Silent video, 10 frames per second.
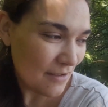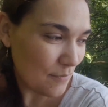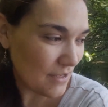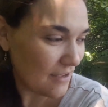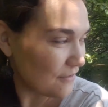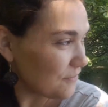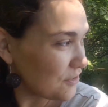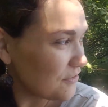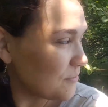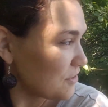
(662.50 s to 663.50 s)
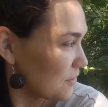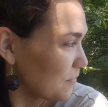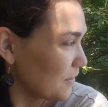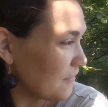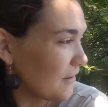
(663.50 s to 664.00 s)
But yeah, the fish have been
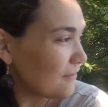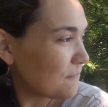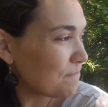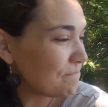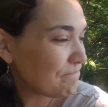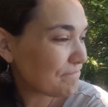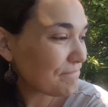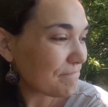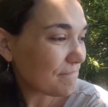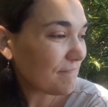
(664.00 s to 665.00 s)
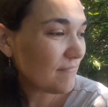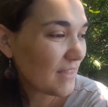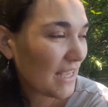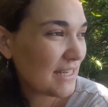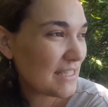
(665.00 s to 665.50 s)
jumping around,
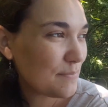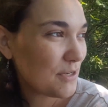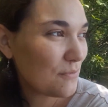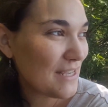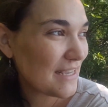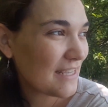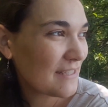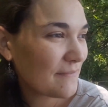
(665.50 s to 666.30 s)
and it's been a week.